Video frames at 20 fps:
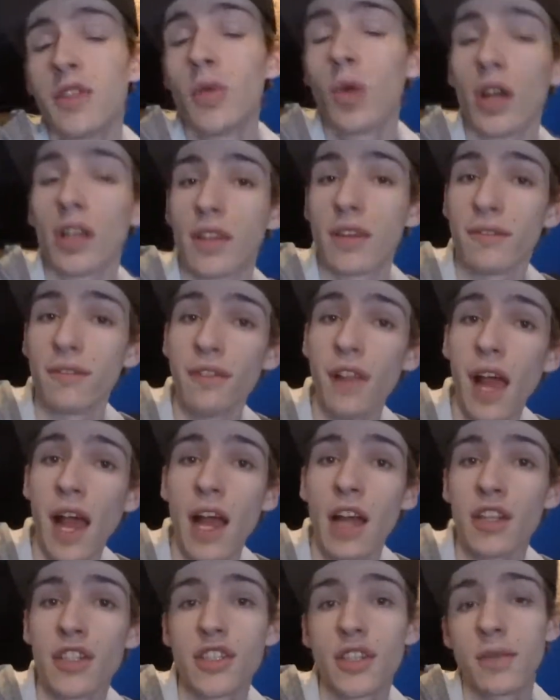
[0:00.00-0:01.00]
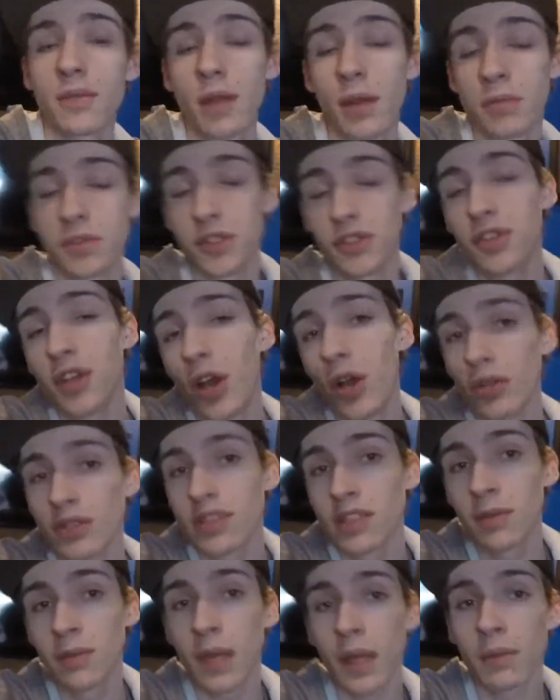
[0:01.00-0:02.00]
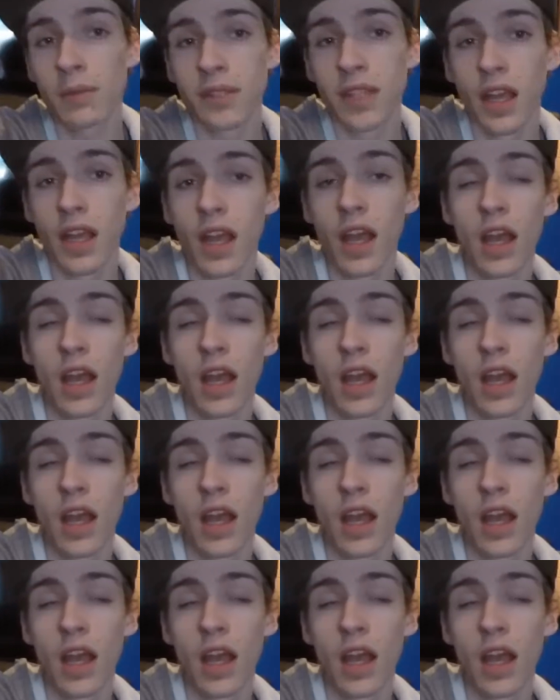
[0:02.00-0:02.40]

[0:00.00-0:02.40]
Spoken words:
you want the flash, sometimes you don't. Sometimes